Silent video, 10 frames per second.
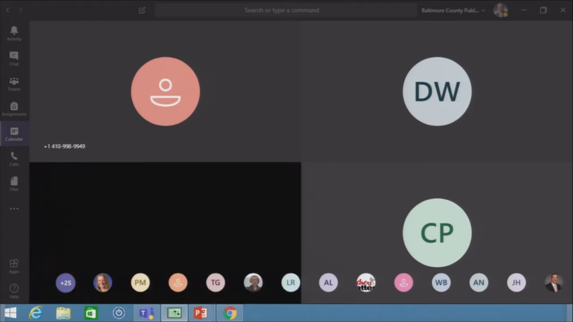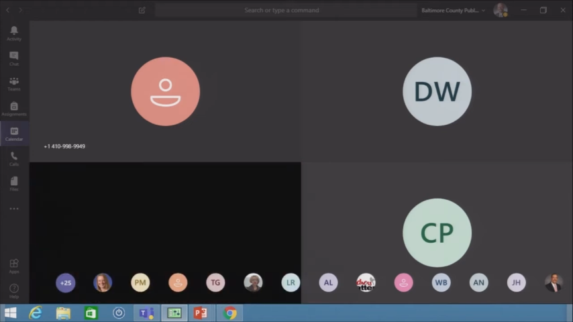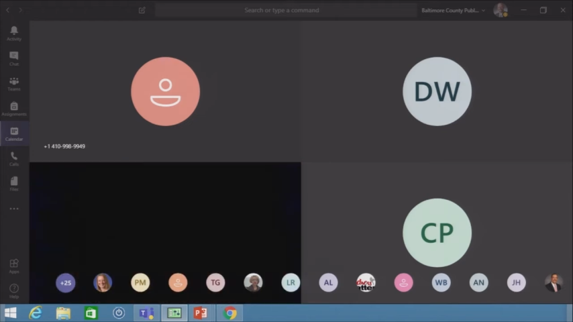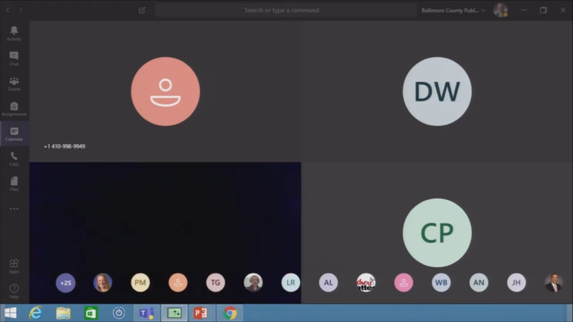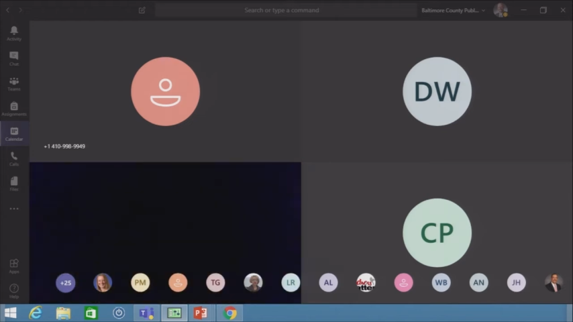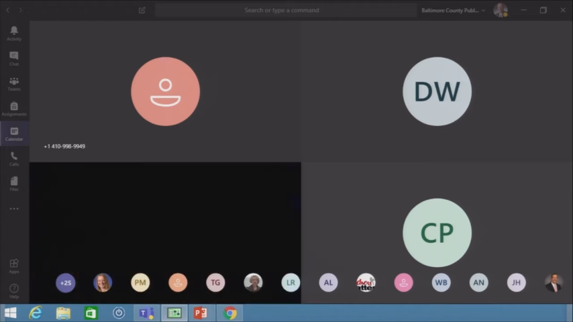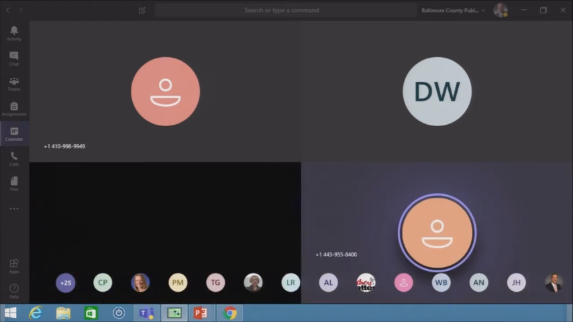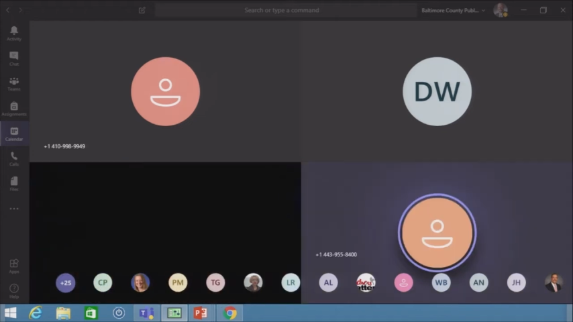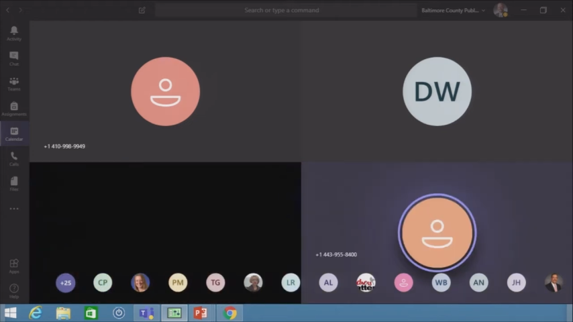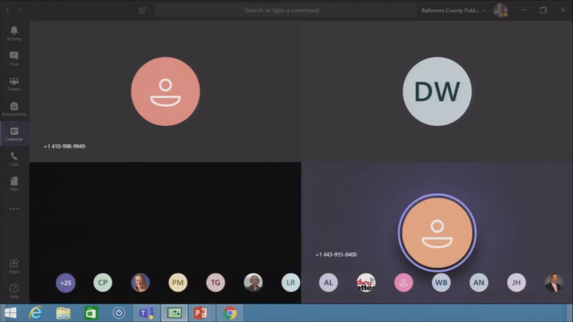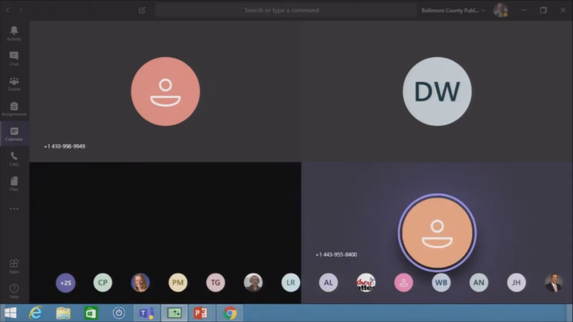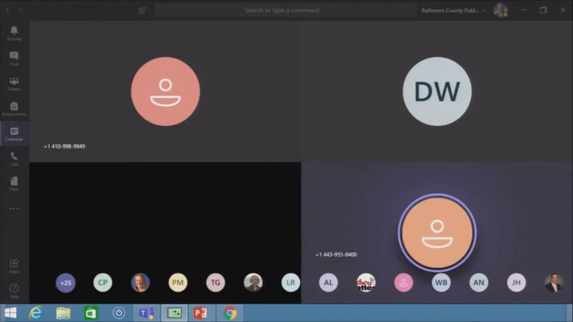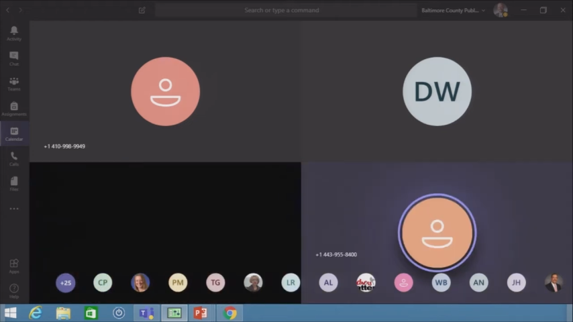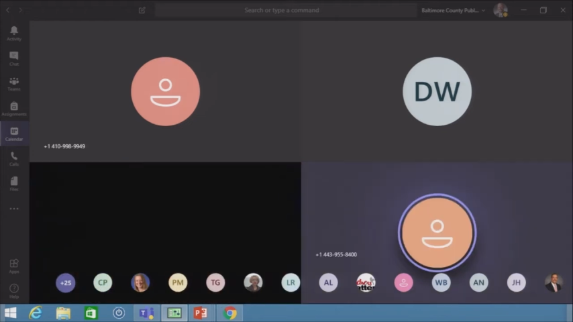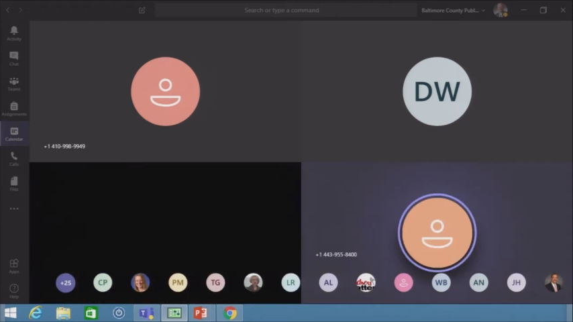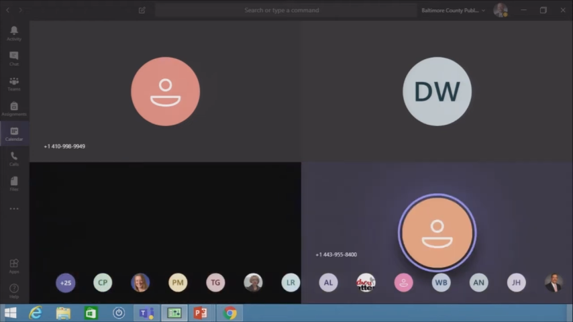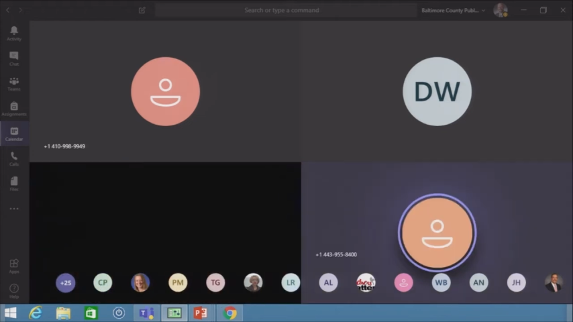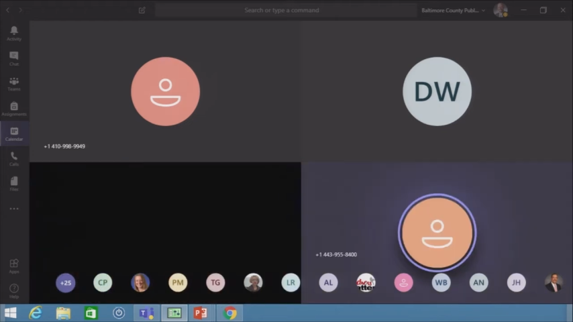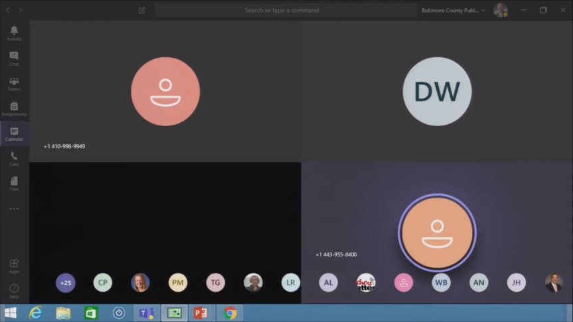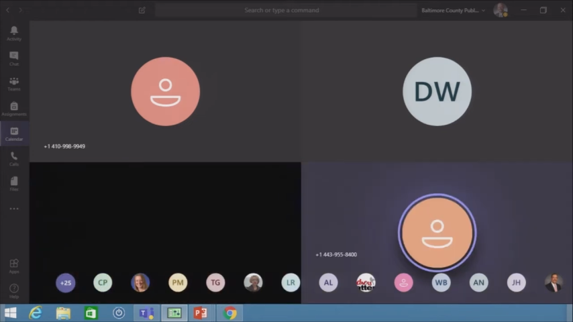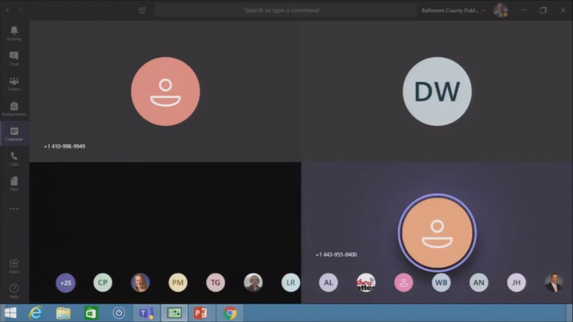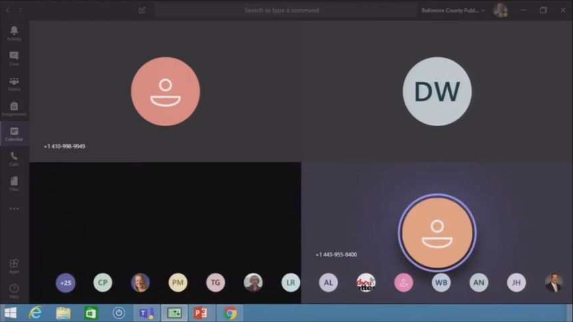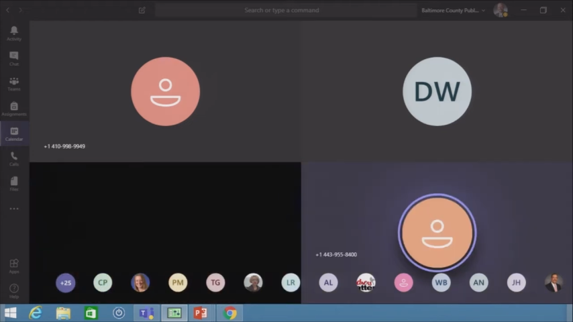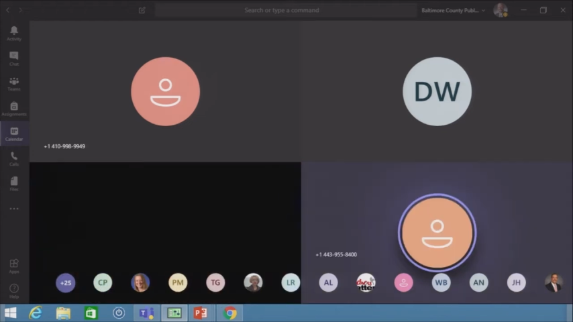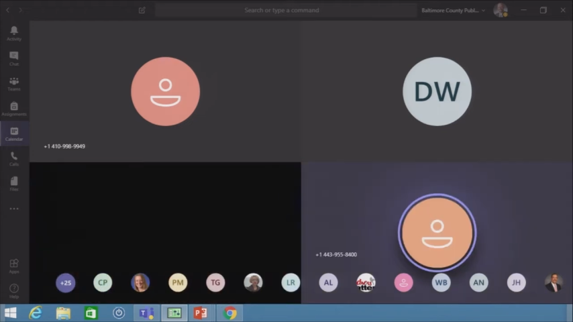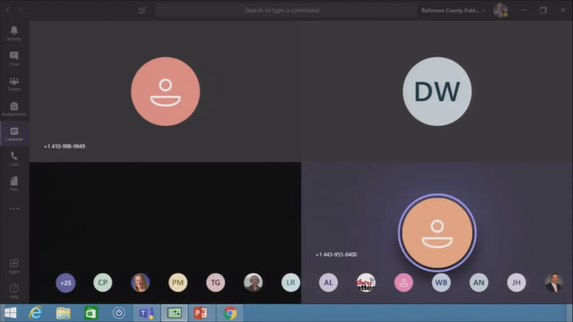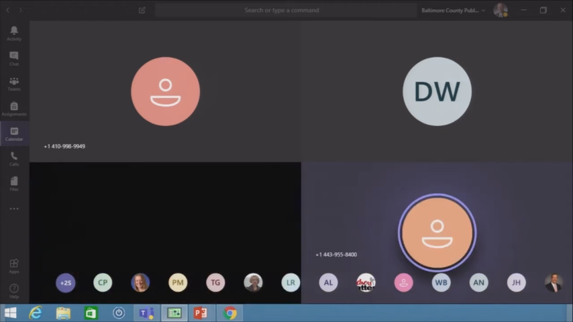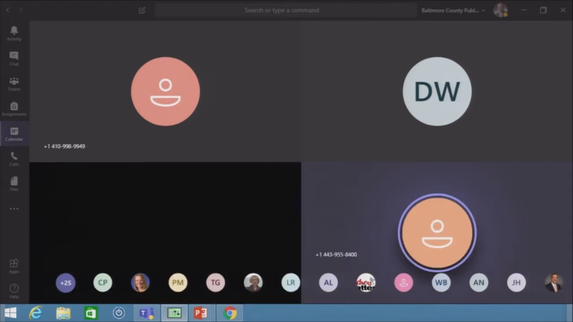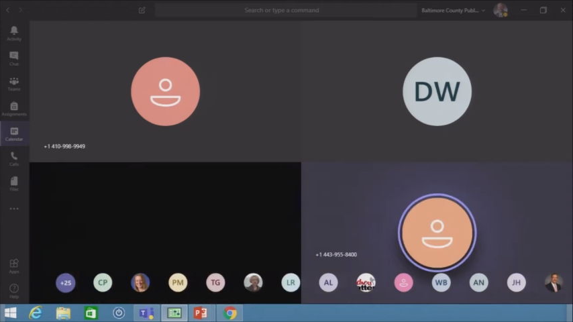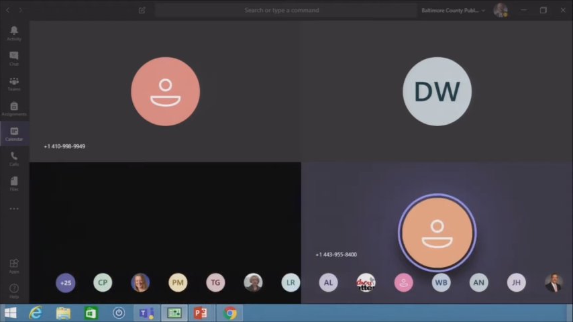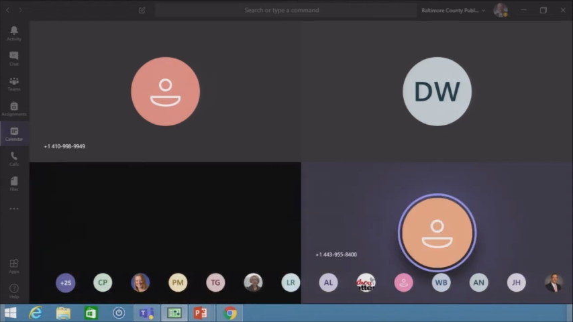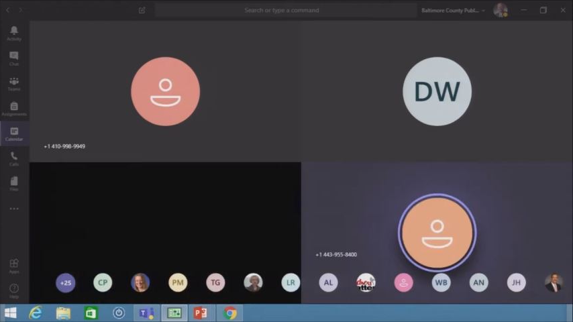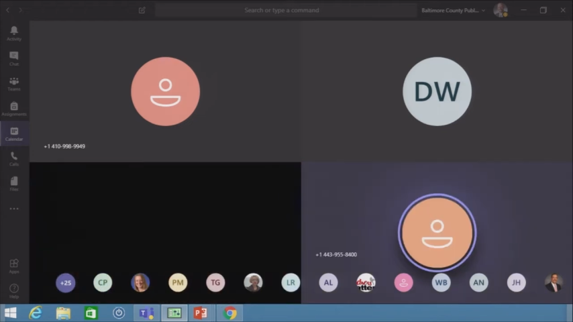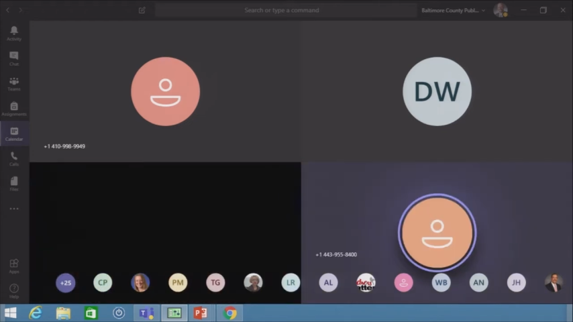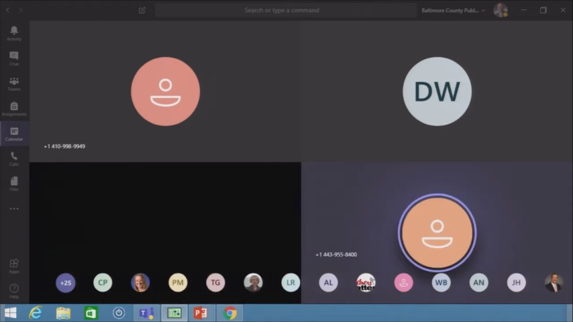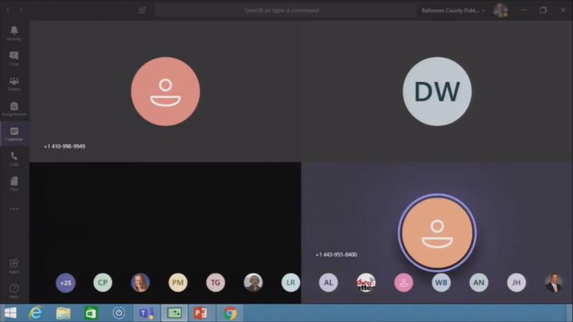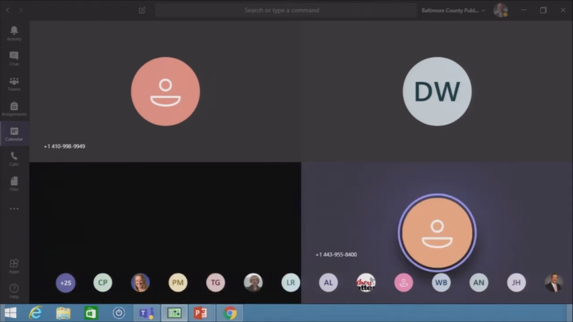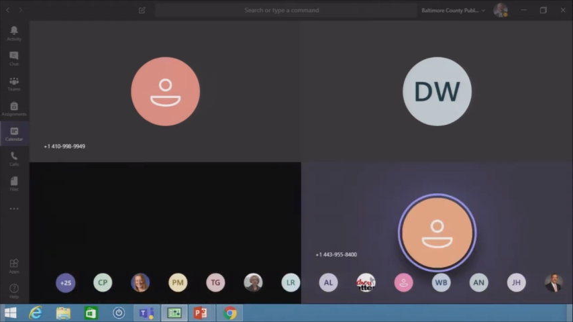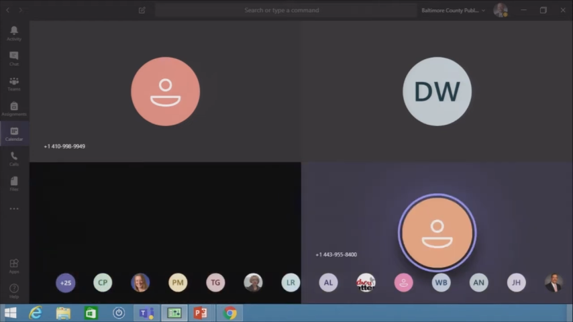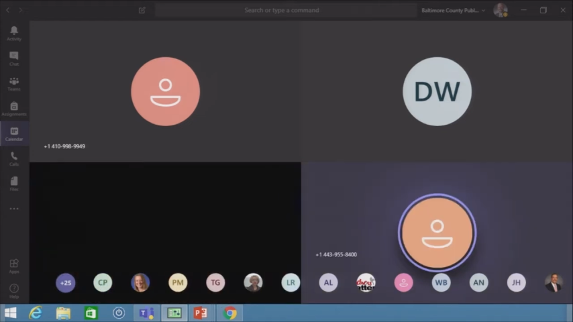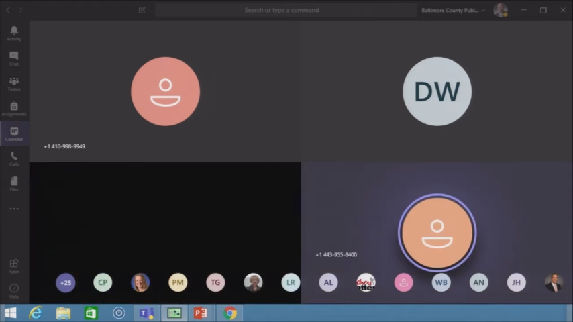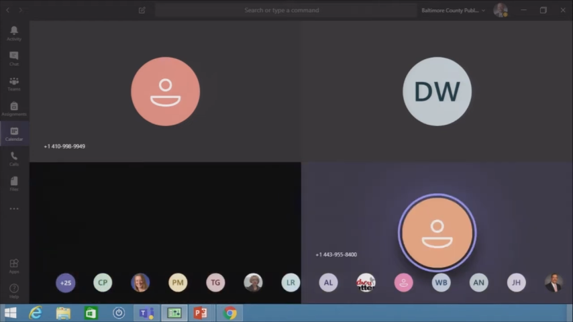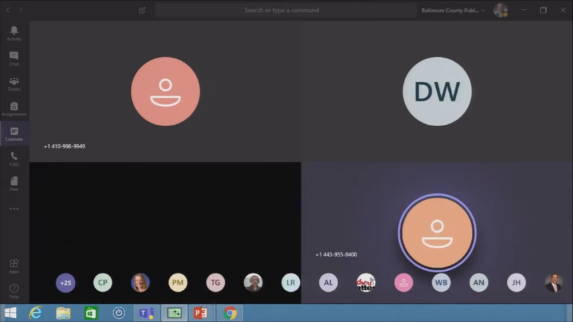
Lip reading: (no speaker visible)